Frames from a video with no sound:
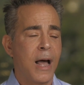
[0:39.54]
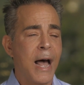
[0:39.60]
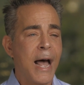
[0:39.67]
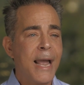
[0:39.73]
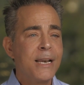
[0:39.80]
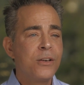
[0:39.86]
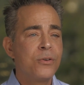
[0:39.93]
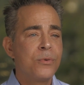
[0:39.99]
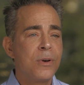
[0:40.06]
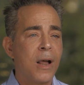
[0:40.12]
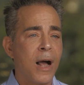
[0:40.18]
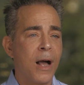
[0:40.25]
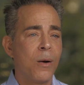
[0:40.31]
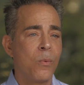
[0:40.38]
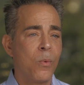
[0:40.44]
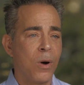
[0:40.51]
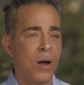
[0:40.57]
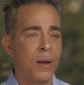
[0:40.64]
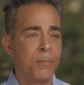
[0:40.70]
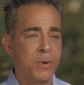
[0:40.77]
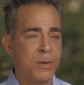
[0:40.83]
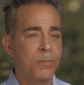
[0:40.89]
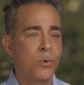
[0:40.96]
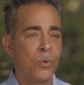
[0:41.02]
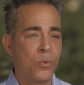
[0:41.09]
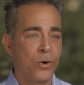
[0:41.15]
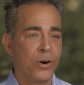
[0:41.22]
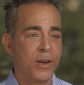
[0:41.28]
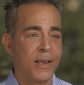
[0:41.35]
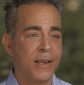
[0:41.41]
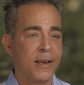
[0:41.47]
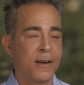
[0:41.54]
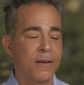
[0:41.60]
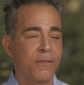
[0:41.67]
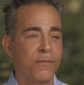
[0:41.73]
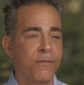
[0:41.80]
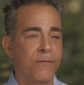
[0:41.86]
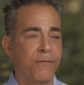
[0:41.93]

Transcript: I do not want people working